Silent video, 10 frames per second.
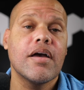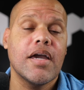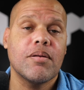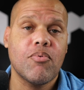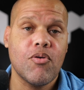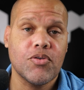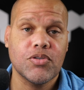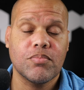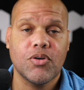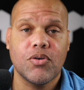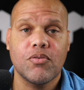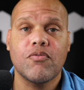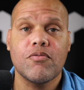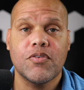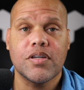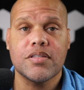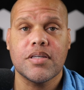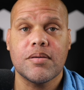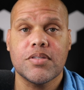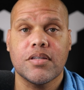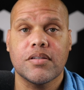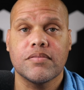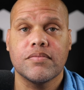and portrait mode via Samsung.